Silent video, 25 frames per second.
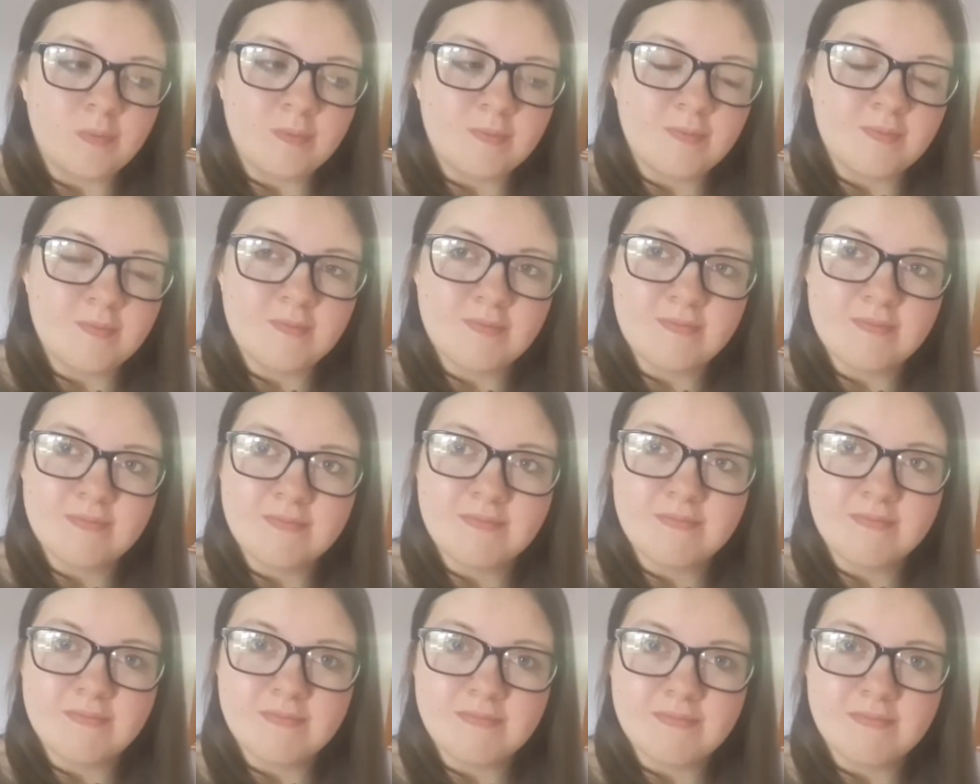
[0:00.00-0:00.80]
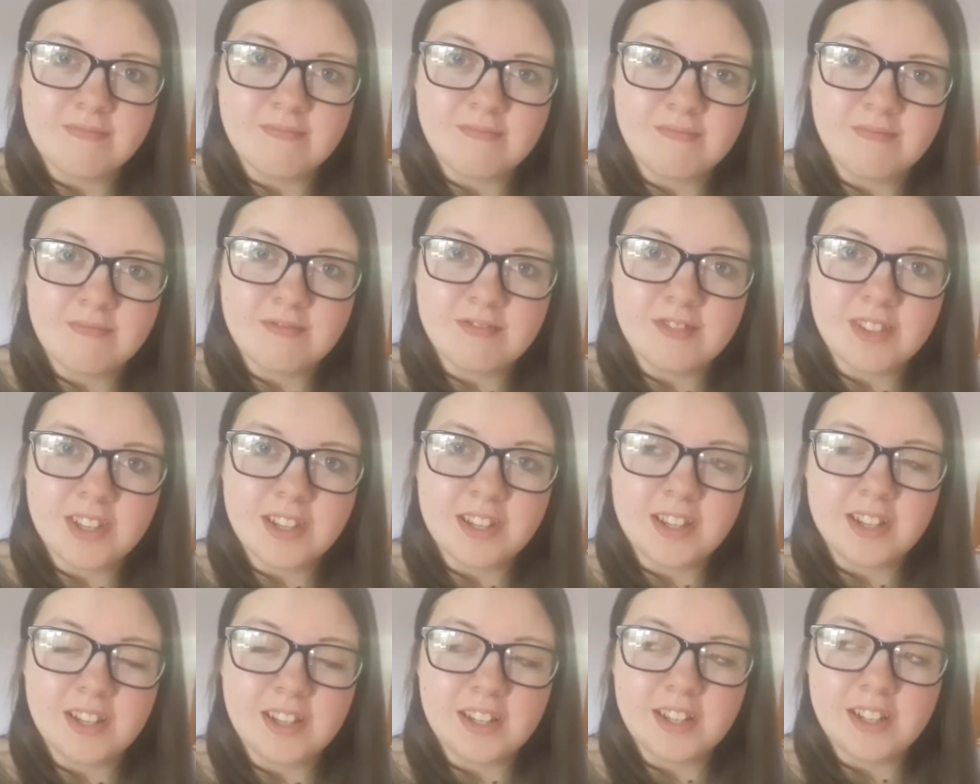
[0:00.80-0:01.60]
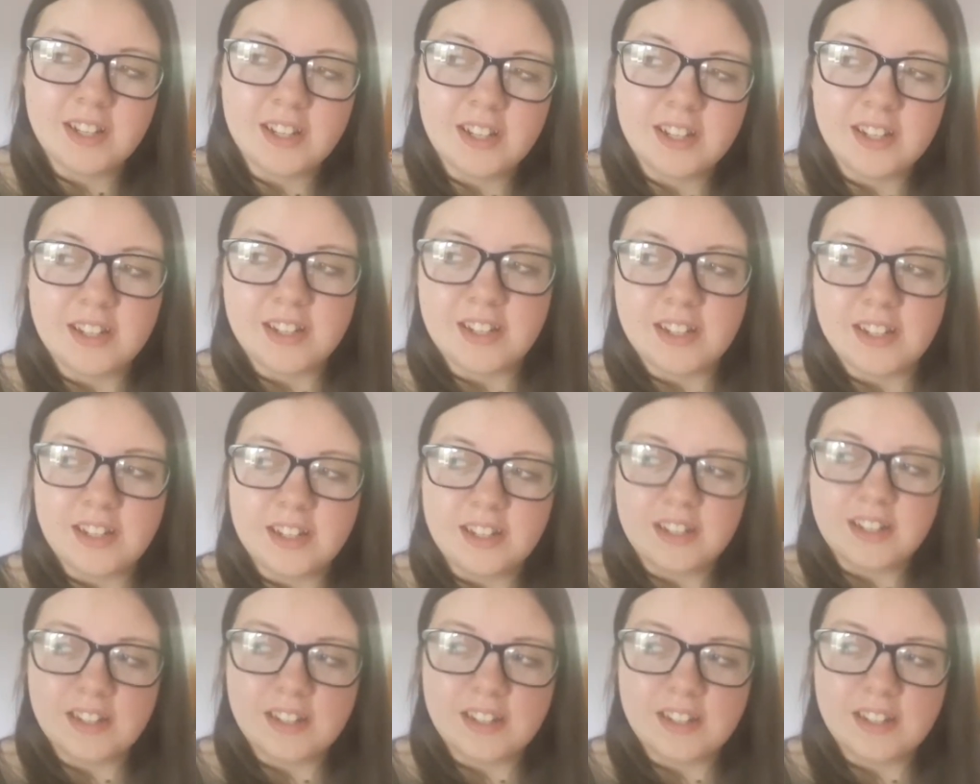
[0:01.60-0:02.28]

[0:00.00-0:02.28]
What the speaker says: Nothing is said.